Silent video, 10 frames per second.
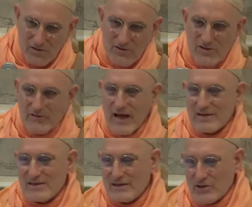It's
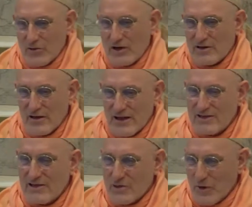because you want the
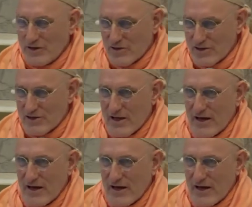results of that